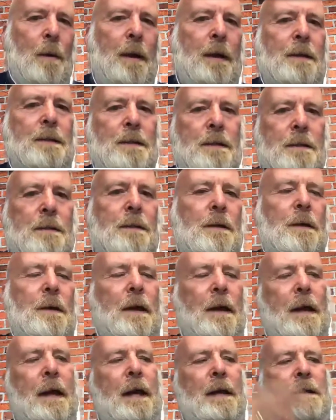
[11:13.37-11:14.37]
weeks you're
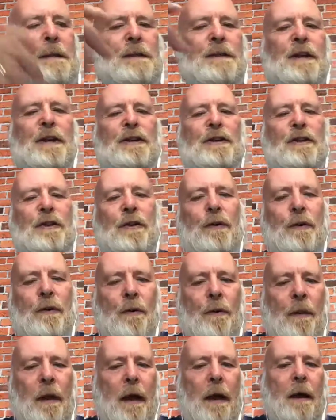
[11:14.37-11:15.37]
going to get a decision and
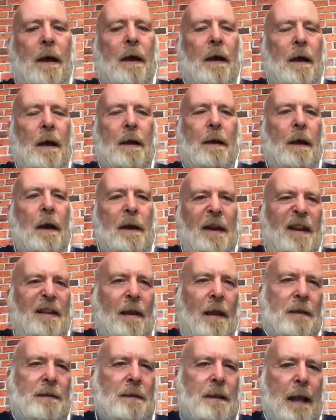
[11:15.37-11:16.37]
all that, and it
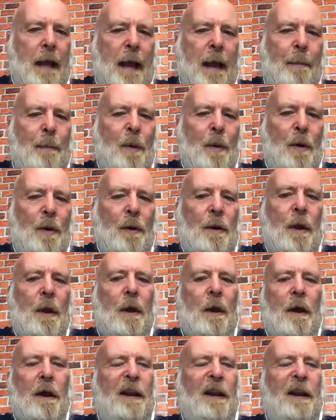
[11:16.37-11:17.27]
doesn't happen,